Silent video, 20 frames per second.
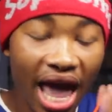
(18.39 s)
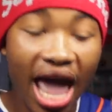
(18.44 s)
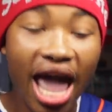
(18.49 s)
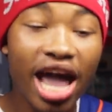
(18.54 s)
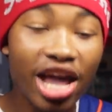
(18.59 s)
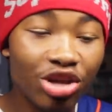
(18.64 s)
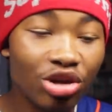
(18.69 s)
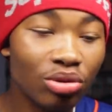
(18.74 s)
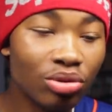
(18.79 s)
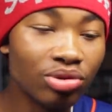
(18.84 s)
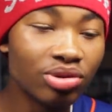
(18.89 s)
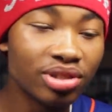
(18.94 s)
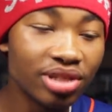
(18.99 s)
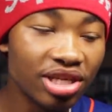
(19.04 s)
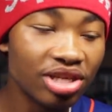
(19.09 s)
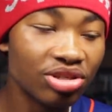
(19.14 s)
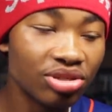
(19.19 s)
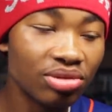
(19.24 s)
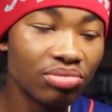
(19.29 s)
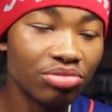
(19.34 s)
And you will
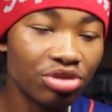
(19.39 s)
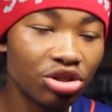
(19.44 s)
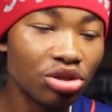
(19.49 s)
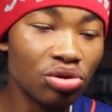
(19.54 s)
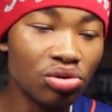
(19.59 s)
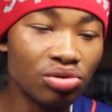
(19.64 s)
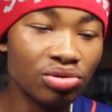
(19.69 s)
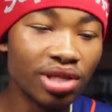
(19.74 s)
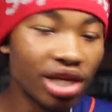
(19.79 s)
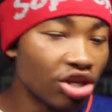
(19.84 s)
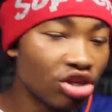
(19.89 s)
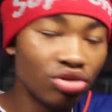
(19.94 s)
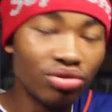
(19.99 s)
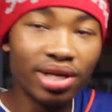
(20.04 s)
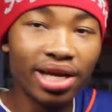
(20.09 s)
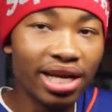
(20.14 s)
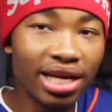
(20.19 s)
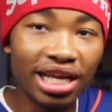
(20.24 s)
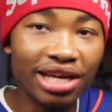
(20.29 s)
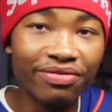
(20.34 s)
see some shoes that you
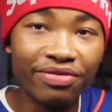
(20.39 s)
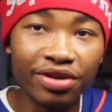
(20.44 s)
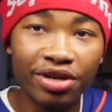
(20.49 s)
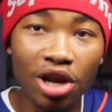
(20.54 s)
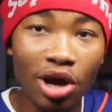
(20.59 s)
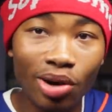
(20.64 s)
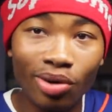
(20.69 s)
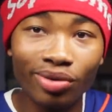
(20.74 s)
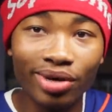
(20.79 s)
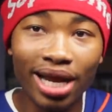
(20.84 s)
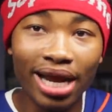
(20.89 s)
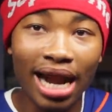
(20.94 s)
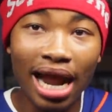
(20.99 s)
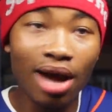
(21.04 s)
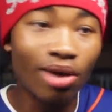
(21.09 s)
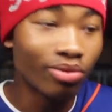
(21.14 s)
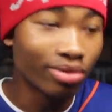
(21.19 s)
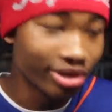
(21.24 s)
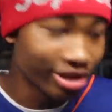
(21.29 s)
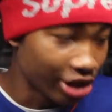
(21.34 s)
didn't even know that
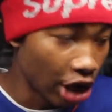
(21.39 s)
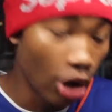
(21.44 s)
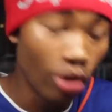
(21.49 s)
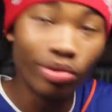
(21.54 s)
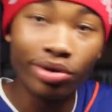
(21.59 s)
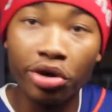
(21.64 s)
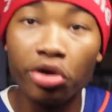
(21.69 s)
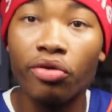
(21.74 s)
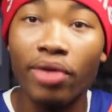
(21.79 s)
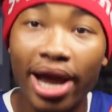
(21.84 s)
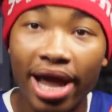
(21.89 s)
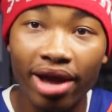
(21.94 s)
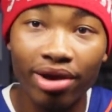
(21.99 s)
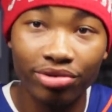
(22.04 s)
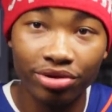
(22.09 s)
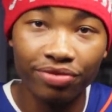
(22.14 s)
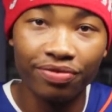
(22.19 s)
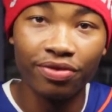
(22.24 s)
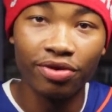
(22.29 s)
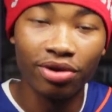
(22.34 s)
I was toting
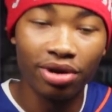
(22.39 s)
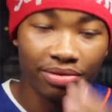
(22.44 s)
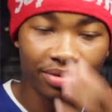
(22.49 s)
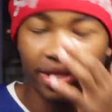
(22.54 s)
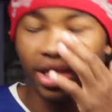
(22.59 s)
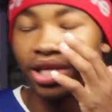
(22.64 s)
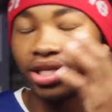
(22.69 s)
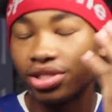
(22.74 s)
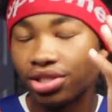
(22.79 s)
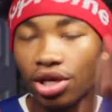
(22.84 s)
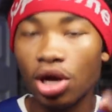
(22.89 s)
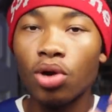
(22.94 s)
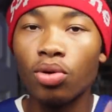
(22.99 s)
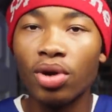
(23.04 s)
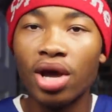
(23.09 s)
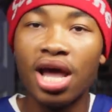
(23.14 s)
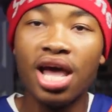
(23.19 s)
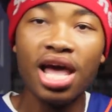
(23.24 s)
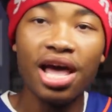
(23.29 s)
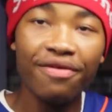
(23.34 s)
around. You feel what I'm saying?
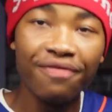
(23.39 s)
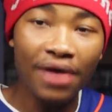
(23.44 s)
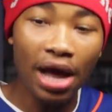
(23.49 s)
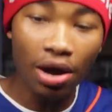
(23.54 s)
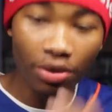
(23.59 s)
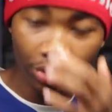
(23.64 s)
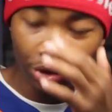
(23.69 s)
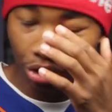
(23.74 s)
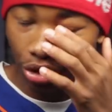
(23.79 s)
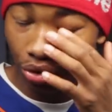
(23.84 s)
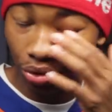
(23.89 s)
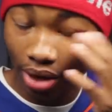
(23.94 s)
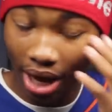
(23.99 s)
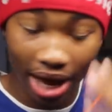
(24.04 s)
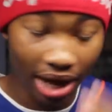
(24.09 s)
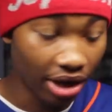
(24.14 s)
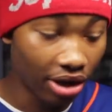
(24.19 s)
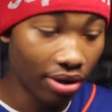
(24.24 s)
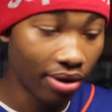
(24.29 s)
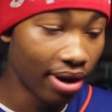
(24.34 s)
So if I was you,
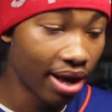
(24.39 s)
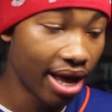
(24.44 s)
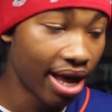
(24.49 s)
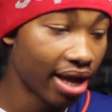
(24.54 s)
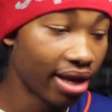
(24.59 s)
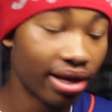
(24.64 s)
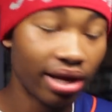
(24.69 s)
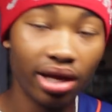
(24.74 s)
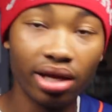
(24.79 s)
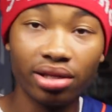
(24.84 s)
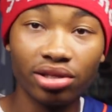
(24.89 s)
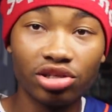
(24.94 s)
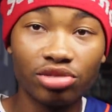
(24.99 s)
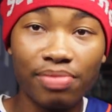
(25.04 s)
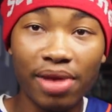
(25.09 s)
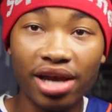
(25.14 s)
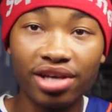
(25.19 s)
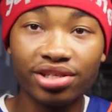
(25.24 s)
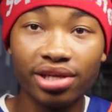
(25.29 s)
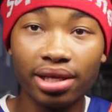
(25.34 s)
I'd go ahead and
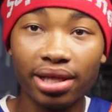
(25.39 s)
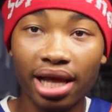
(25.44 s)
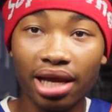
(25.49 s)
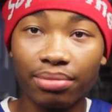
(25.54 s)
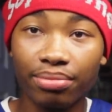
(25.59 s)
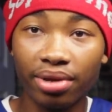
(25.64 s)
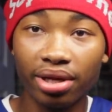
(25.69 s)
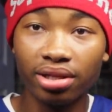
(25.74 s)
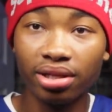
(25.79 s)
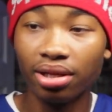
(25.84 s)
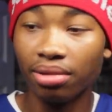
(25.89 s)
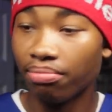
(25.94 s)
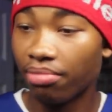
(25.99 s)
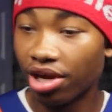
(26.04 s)
smash that like button.